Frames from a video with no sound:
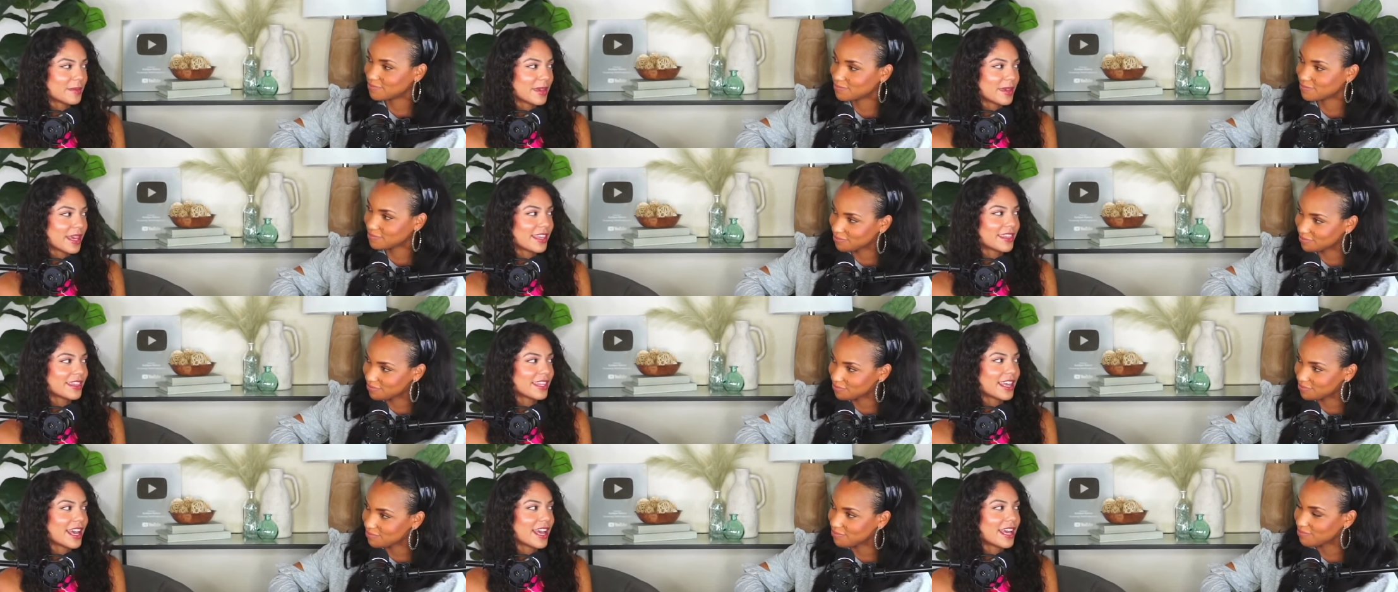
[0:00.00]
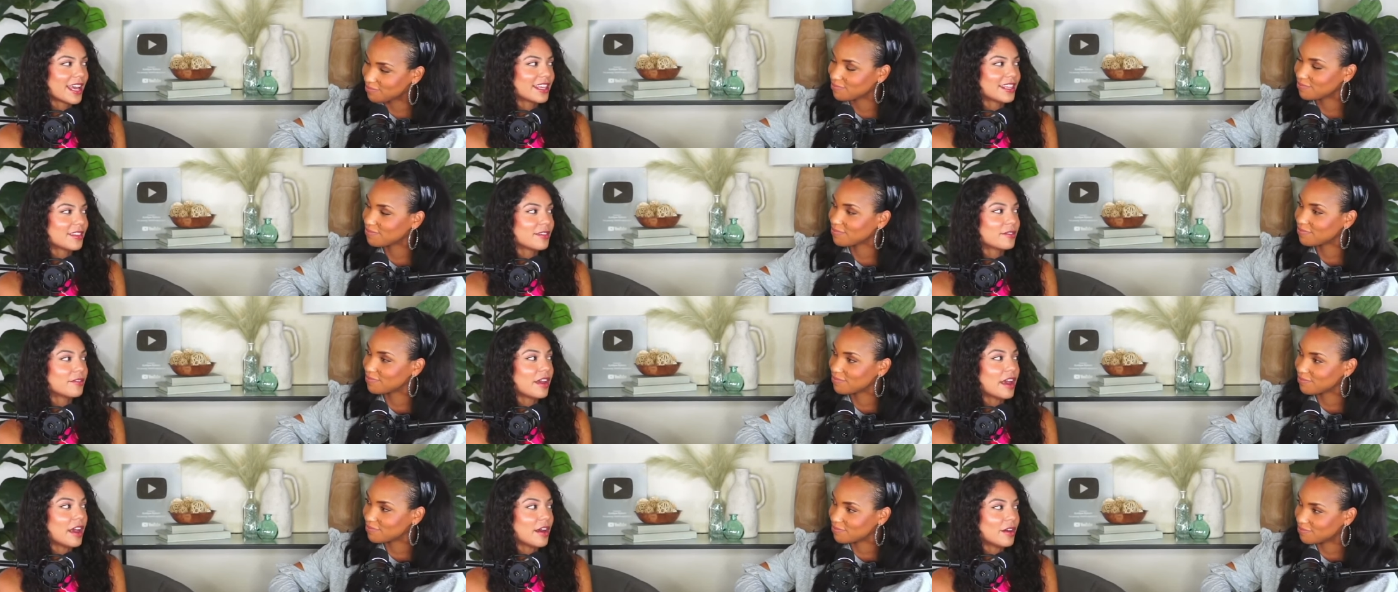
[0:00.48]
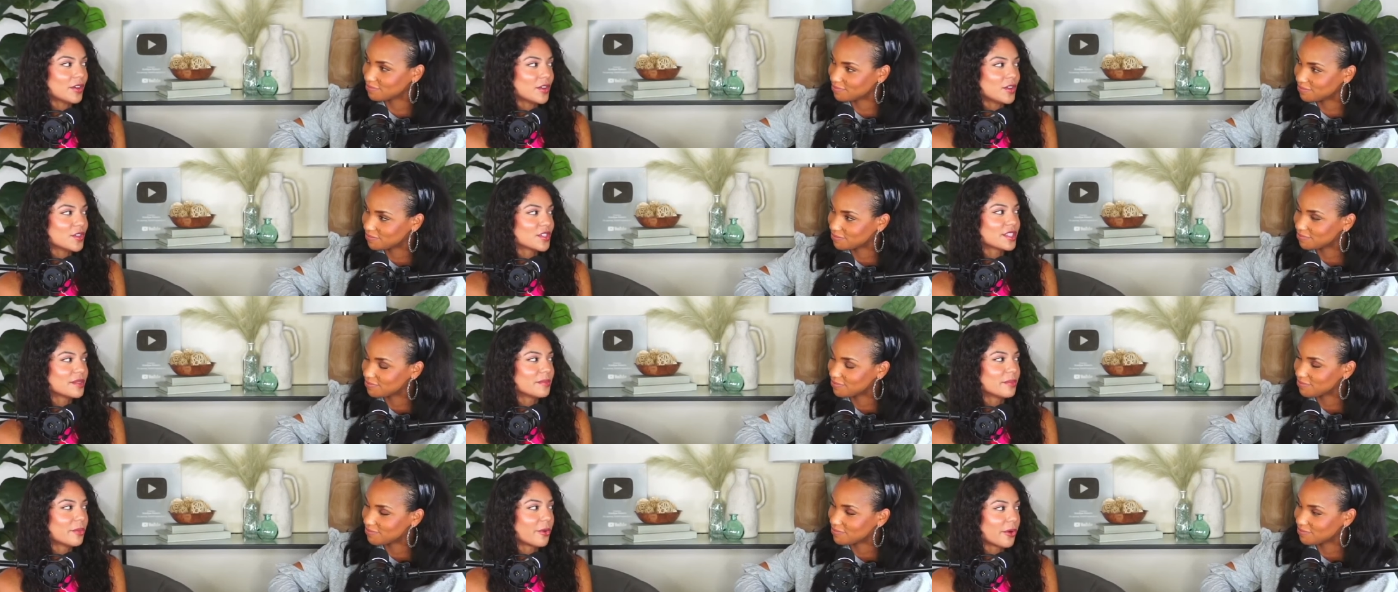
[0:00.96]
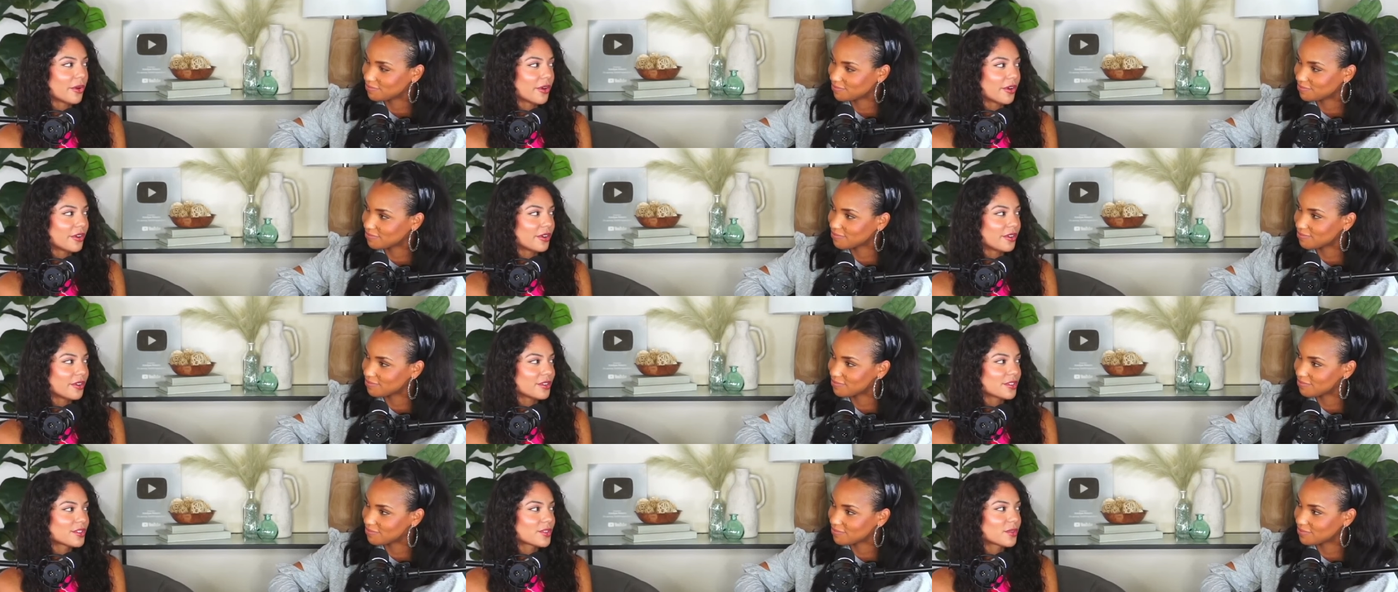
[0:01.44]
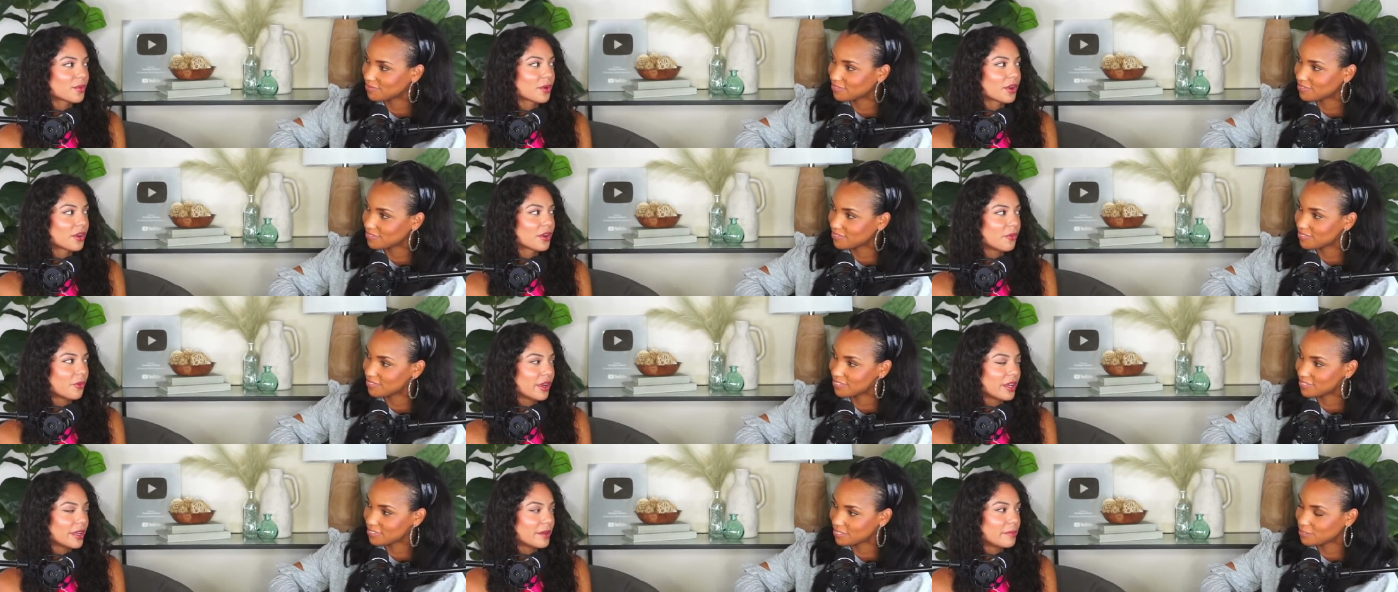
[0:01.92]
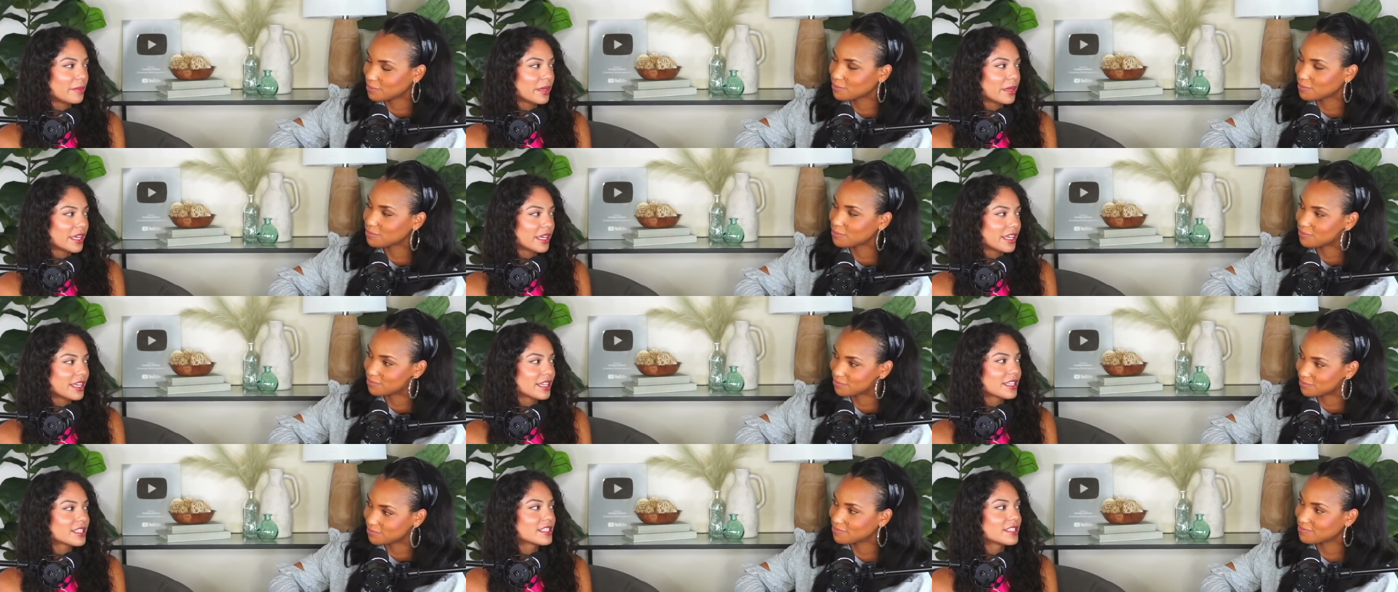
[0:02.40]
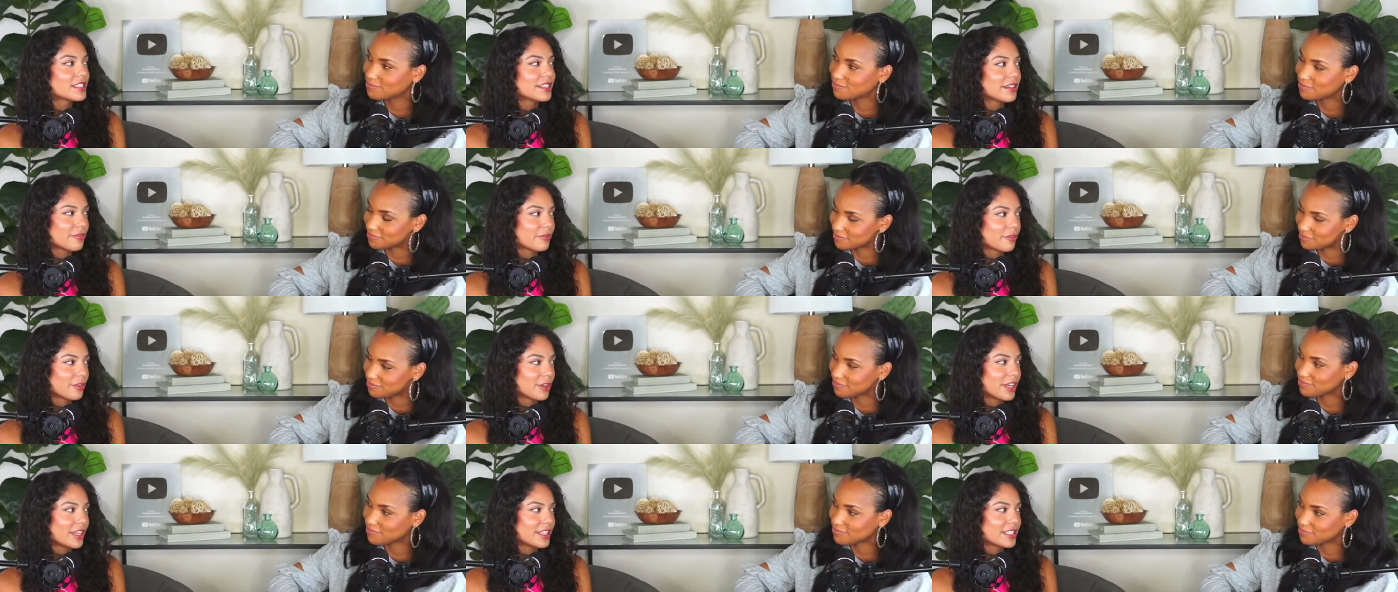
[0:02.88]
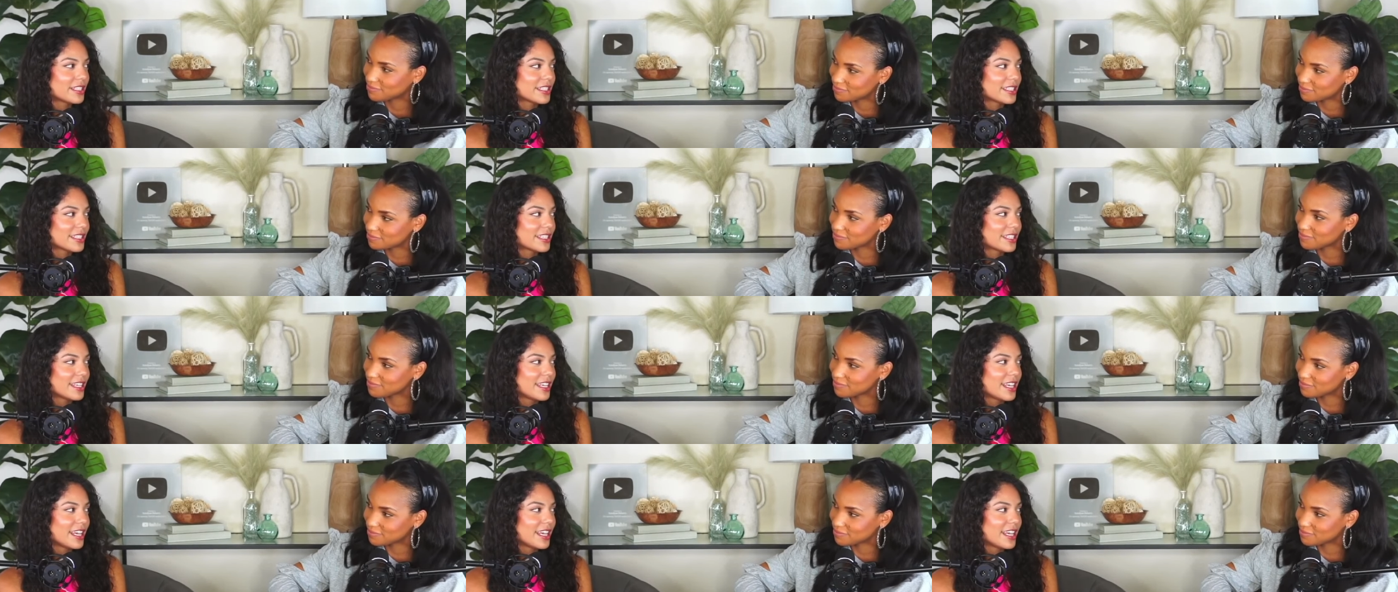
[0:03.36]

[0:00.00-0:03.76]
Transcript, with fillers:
Speaker 1: and that the values and morals were going to be different